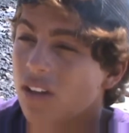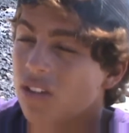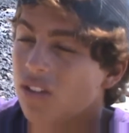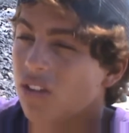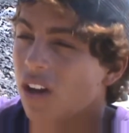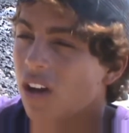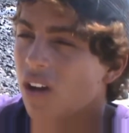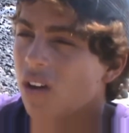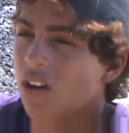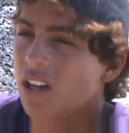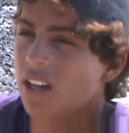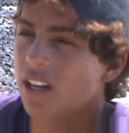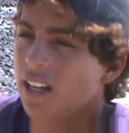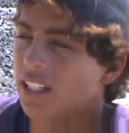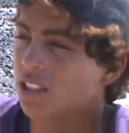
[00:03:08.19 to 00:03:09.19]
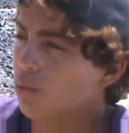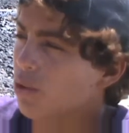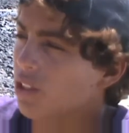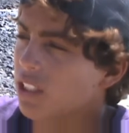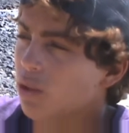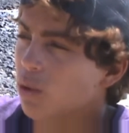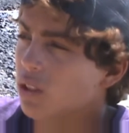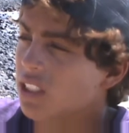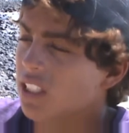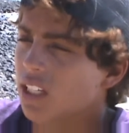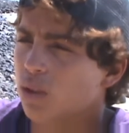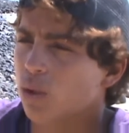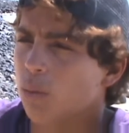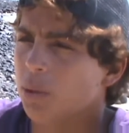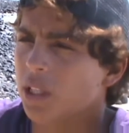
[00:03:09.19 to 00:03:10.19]
So it's really cool to
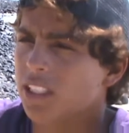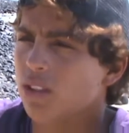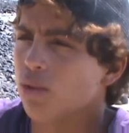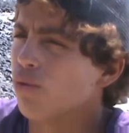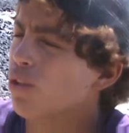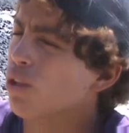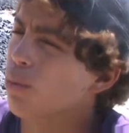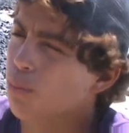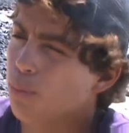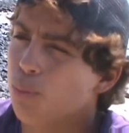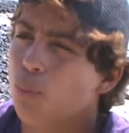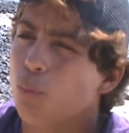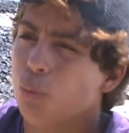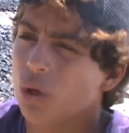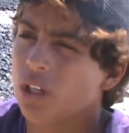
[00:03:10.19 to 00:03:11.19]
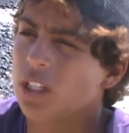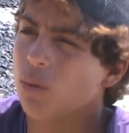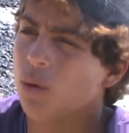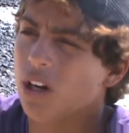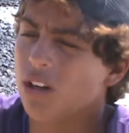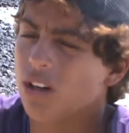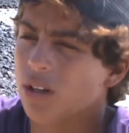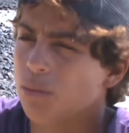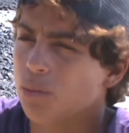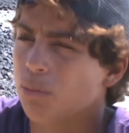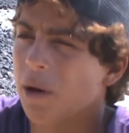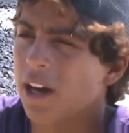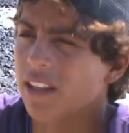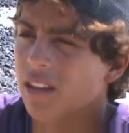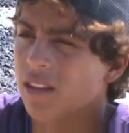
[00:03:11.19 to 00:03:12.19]
get to a place and feel really welcomed
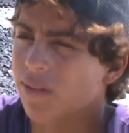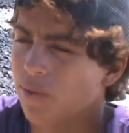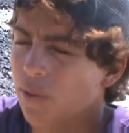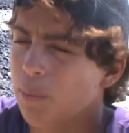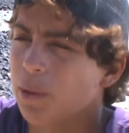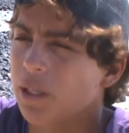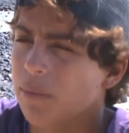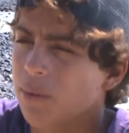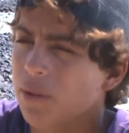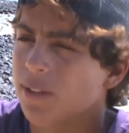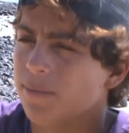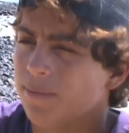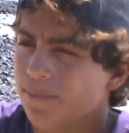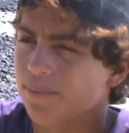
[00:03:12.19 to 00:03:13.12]
by the people.